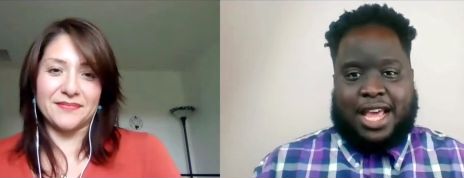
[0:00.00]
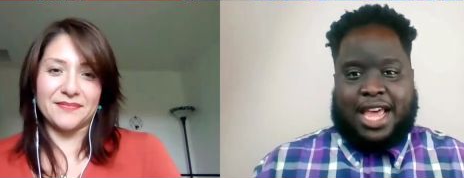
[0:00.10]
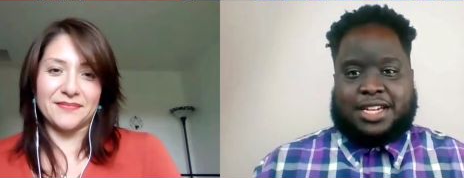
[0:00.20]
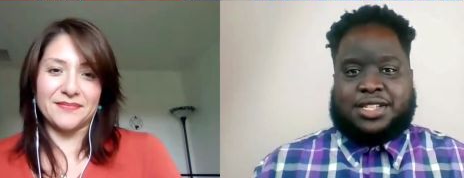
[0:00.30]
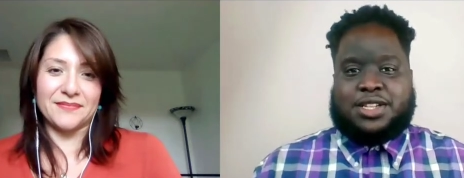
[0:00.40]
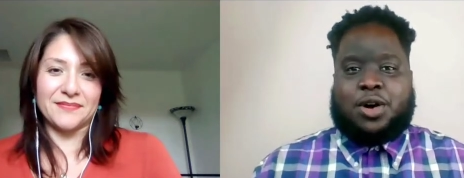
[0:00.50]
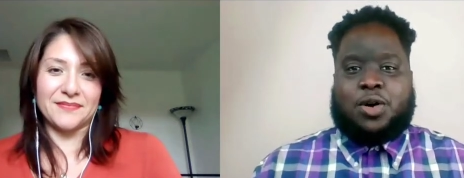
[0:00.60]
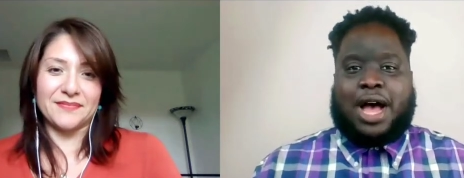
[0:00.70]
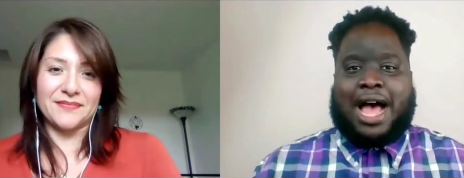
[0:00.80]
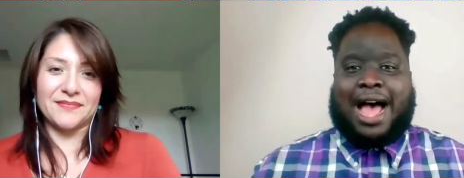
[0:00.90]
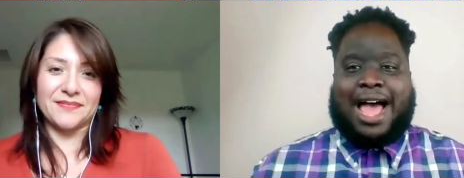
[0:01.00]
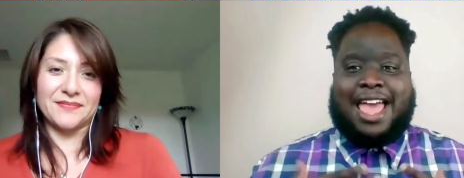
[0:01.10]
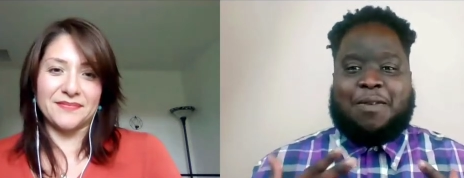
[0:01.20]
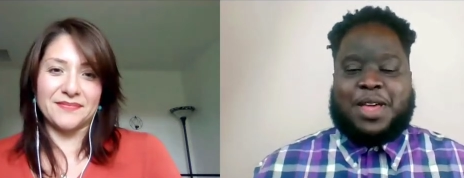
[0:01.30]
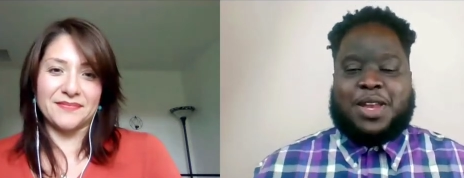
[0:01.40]
Speaker 1: And so I
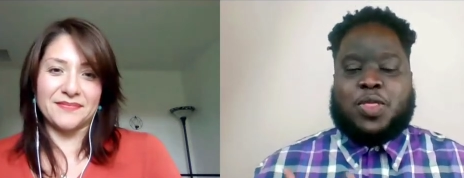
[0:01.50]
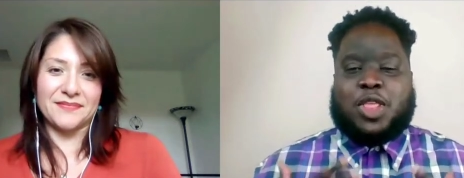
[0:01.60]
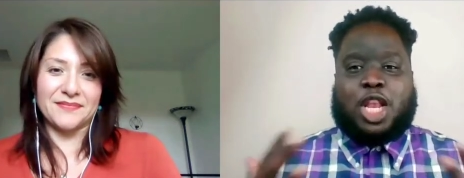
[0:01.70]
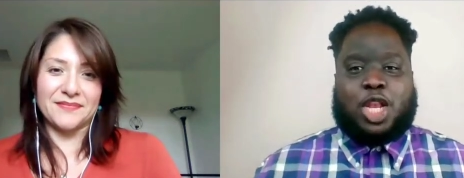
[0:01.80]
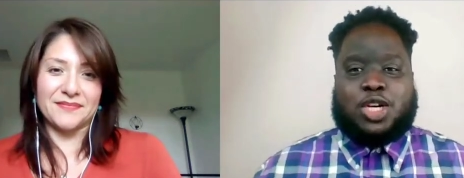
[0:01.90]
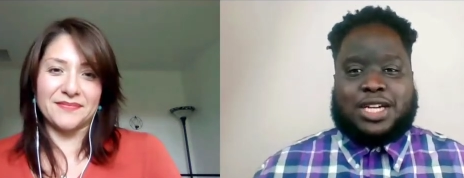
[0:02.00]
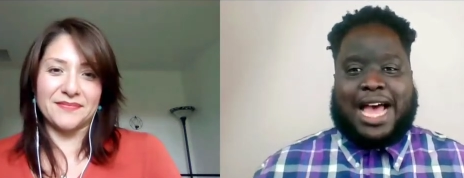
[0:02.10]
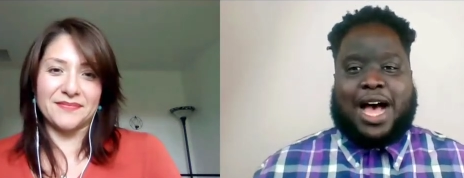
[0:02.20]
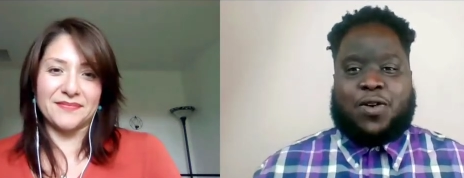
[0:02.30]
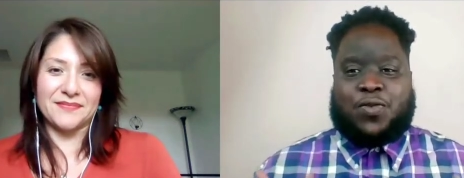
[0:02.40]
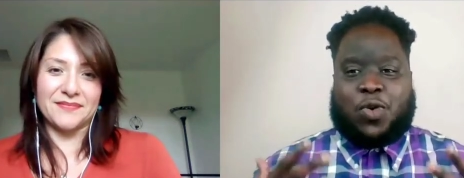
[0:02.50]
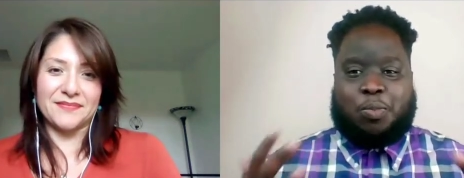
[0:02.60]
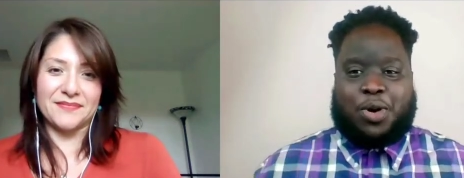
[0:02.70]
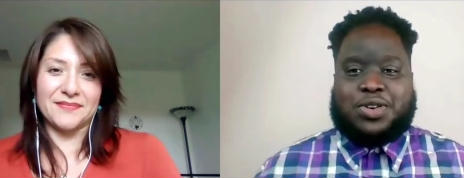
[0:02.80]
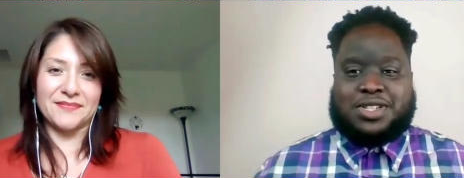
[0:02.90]
have been on the lookout
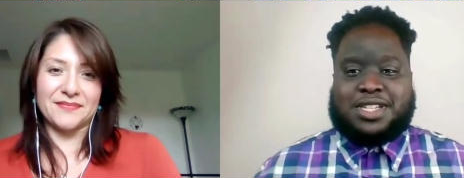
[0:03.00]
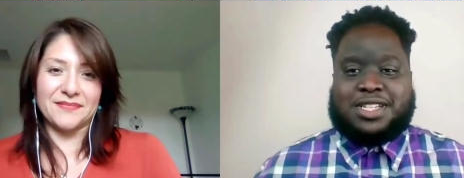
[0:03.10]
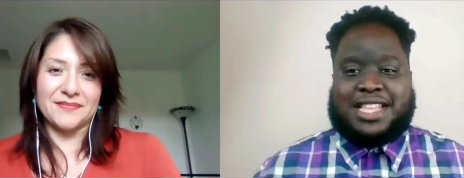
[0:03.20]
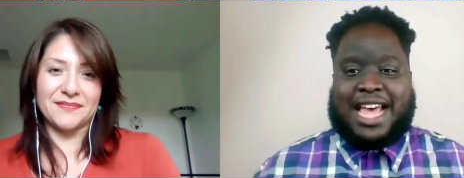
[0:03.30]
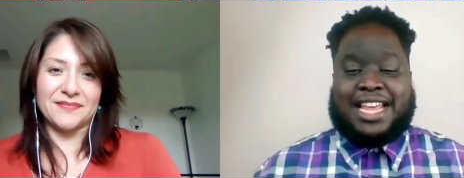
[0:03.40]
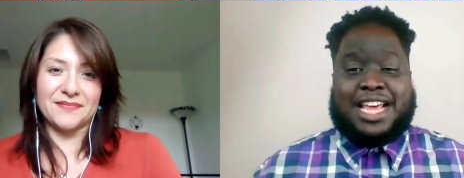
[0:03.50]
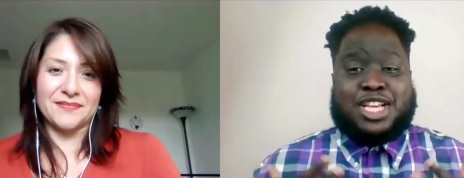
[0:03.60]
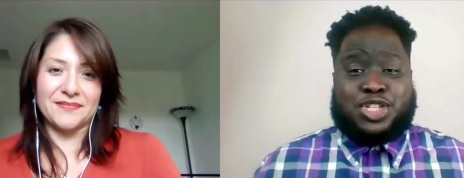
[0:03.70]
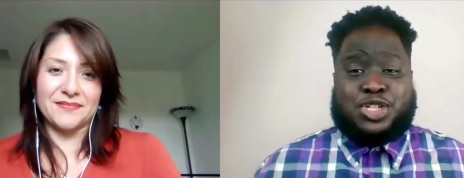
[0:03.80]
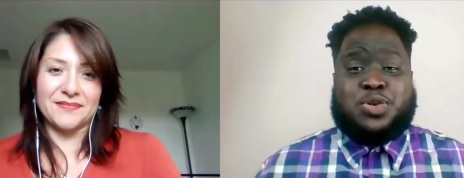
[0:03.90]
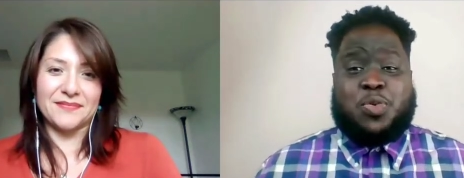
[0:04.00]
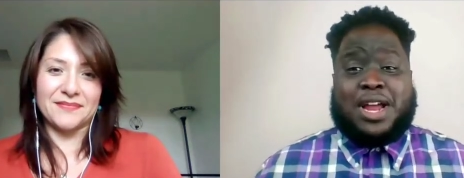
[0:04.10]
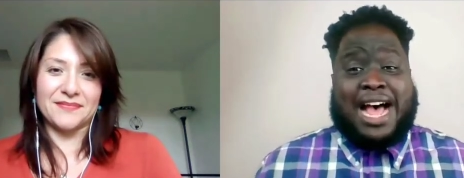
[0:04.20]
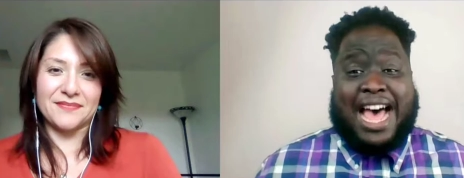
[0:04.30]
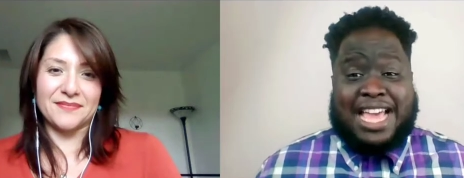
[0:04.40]
for persons that do
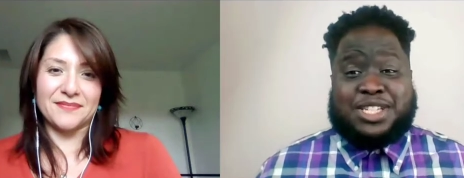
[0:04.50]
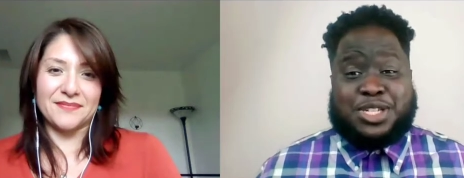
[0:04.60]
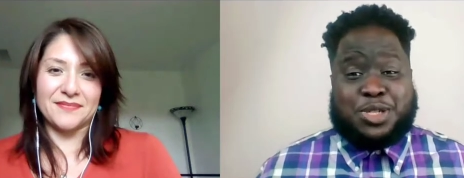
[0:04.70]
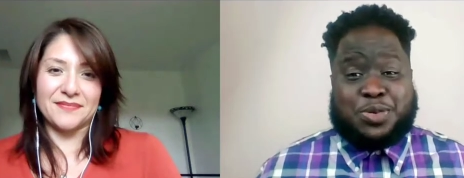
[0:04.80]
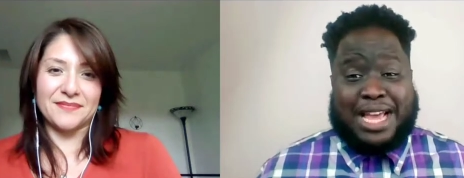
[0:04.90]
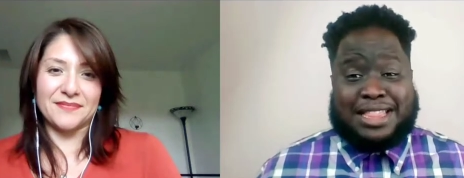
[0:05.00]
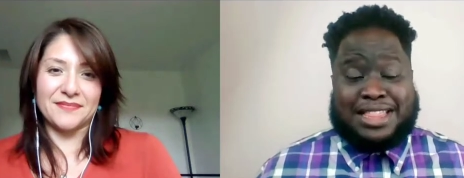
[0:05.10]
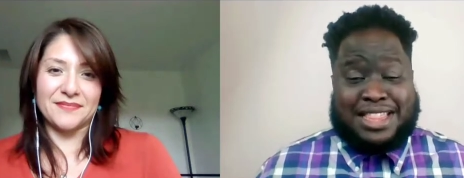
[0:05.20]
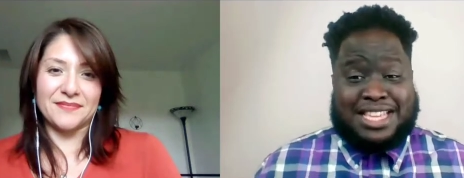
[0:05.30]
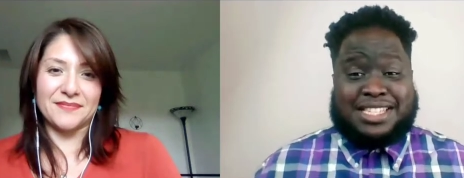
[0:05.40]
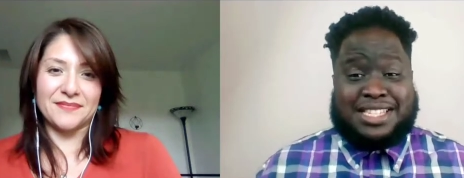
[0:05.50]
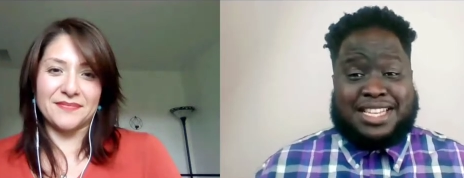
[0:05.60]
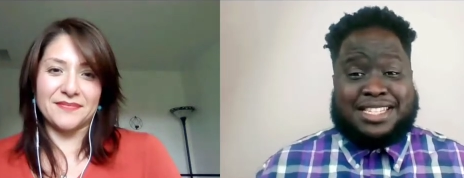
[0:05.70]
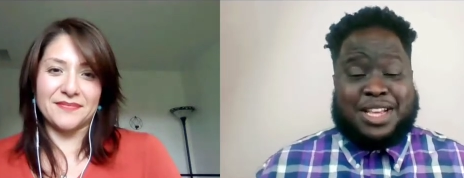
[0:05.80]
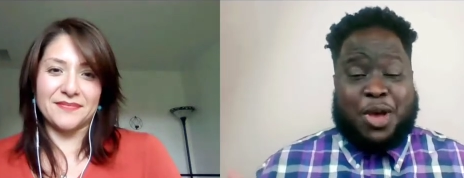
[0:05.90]
what I do, and this
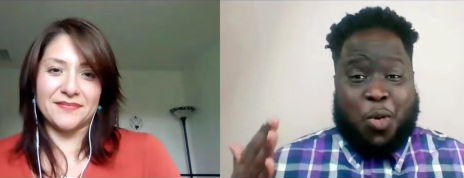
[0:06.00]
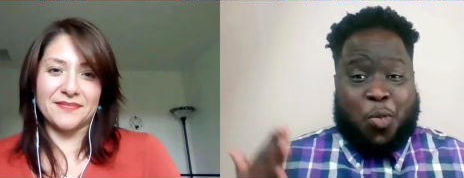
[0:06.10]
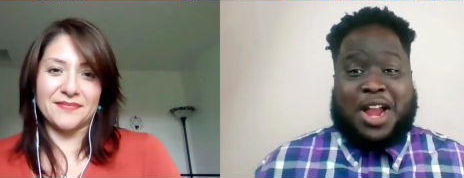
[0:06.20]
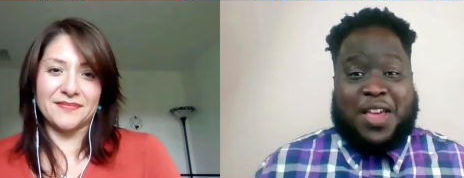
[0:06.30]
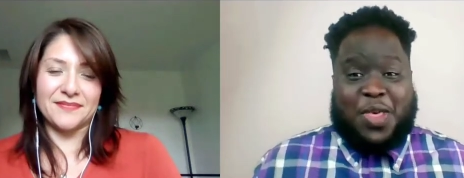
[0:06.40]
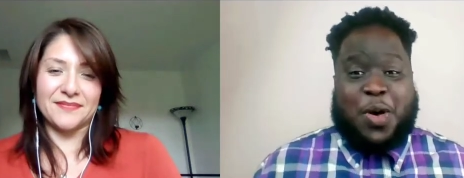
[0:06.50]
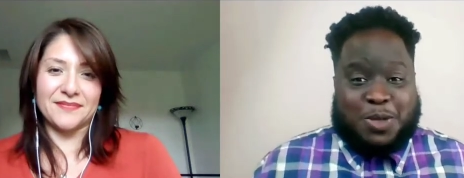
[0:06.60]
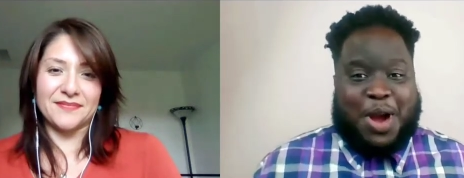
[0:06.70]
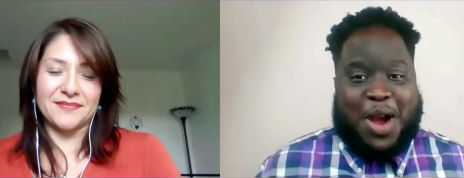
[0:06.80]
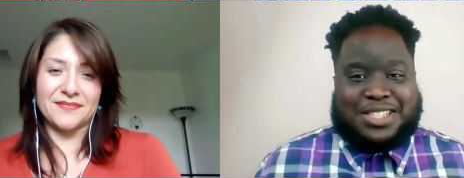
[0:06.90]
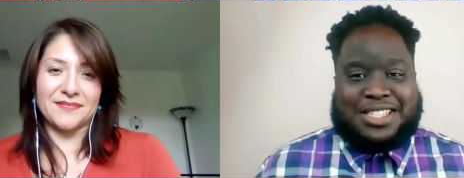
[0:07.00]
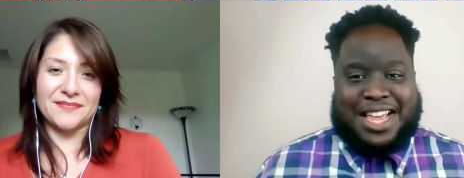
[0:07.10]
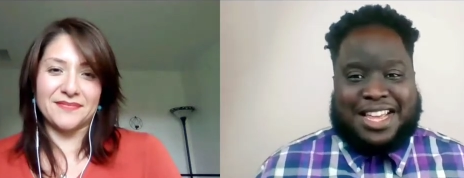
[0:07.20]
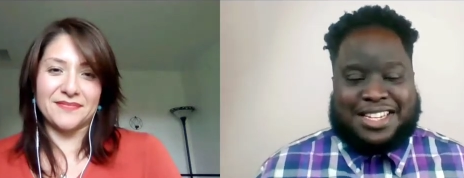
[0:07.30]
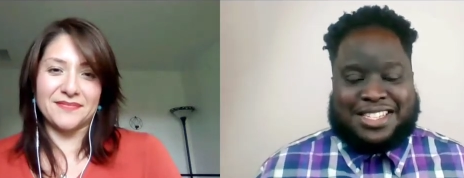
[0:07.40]
is one of those
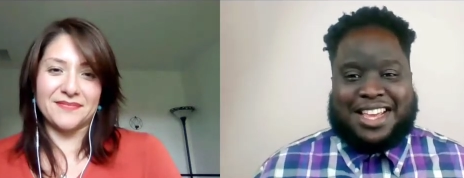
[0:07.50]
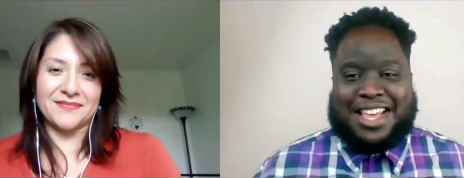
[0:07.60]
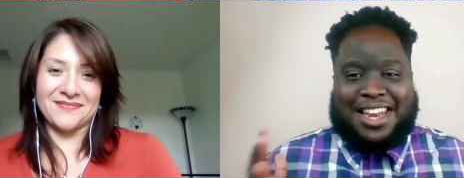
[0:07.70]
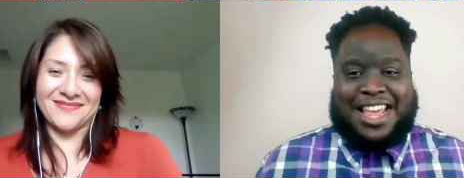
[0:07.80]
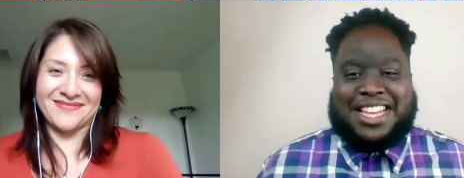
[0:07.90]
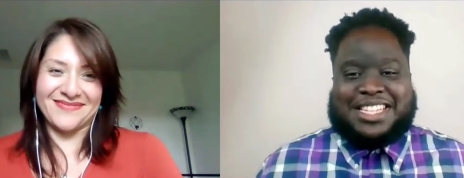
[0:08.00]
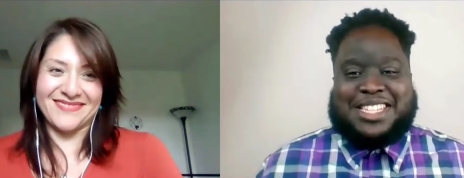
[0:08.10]
persons, ladies